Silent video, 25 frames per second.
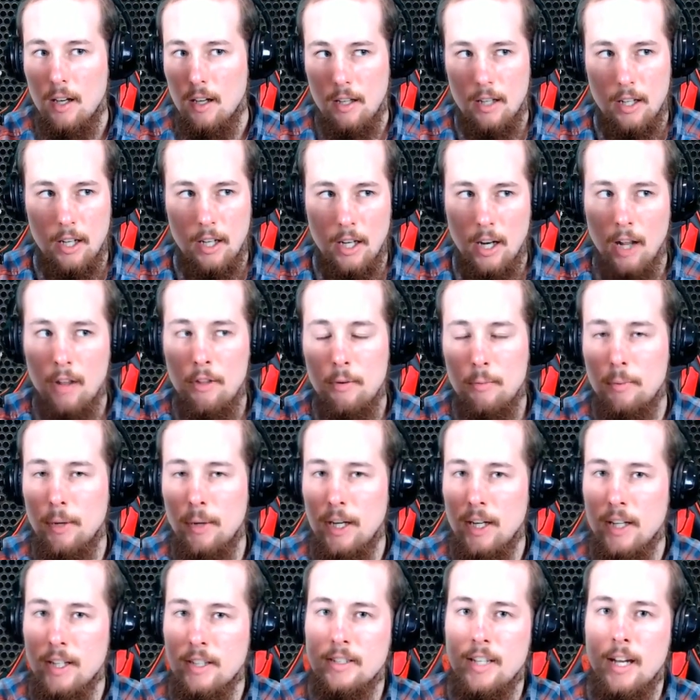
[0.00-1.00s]
Another
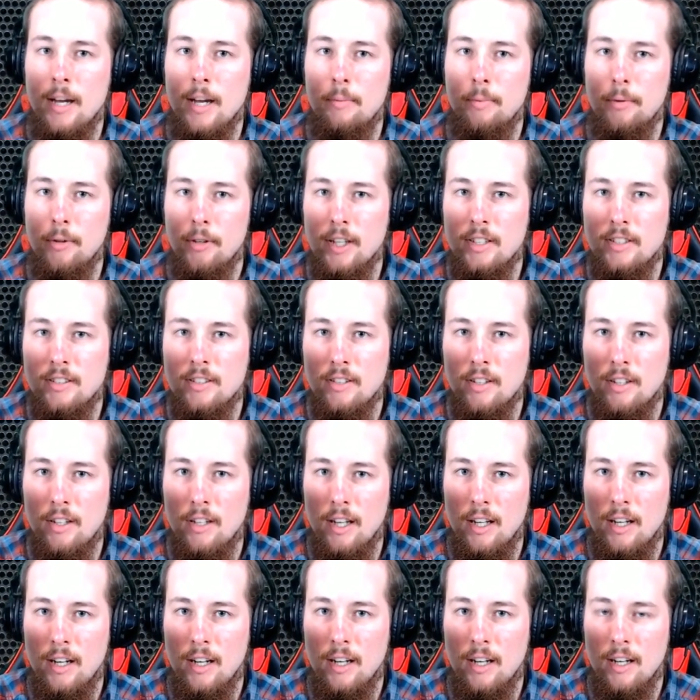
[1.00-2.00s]
big example. Let's look
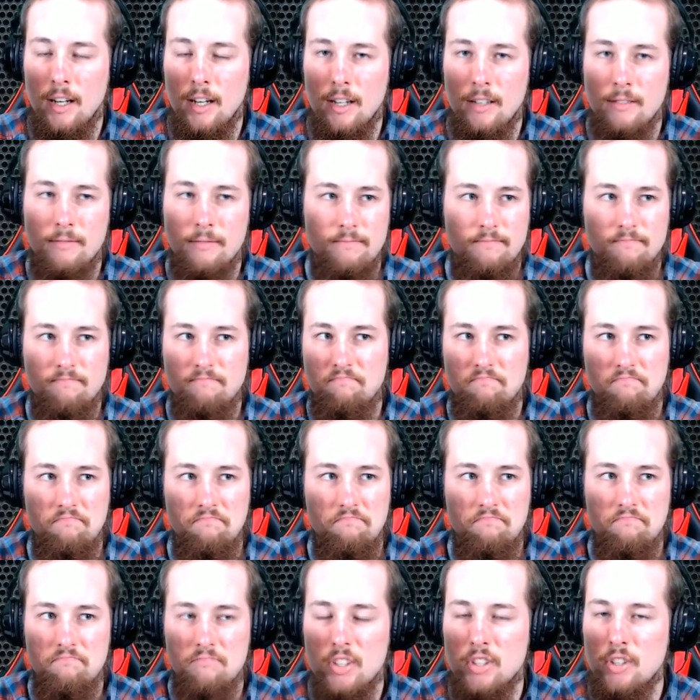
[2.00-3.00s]
at uh,
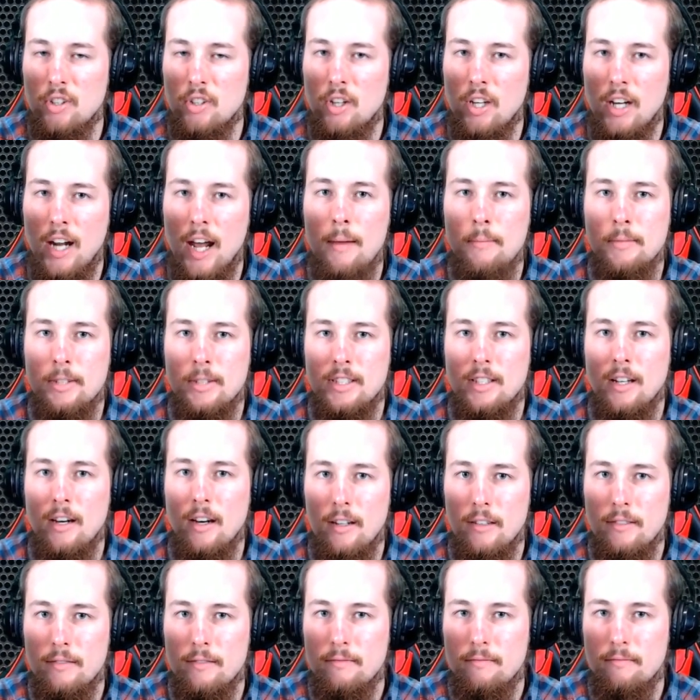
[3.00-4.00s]
let's look at Amazon.
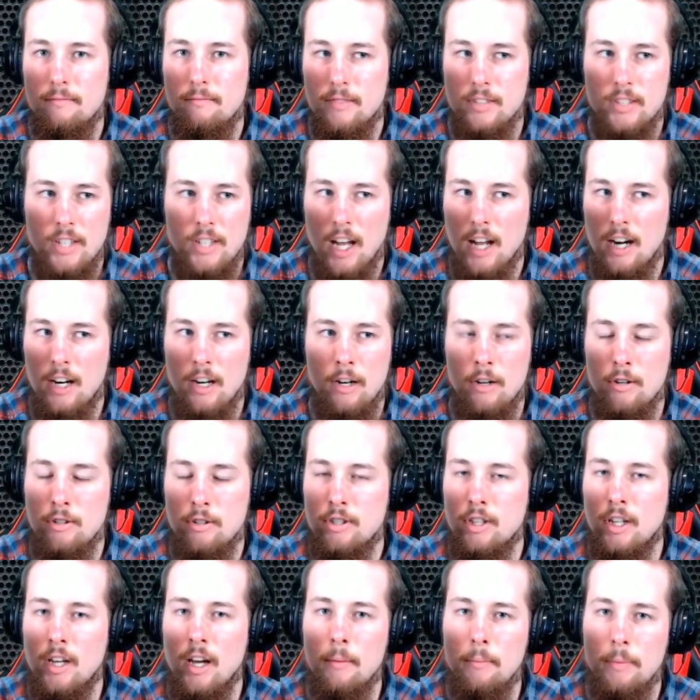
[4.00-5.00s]
It's not an
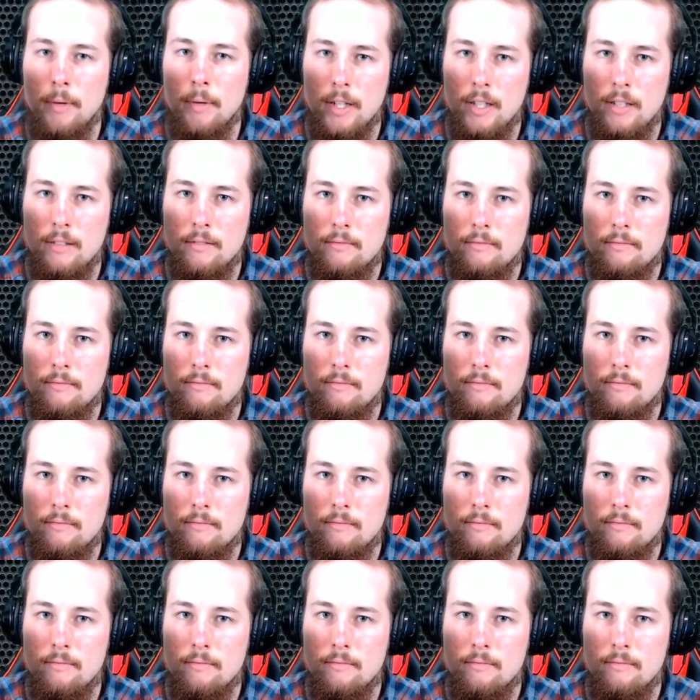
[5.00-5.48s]
energy company.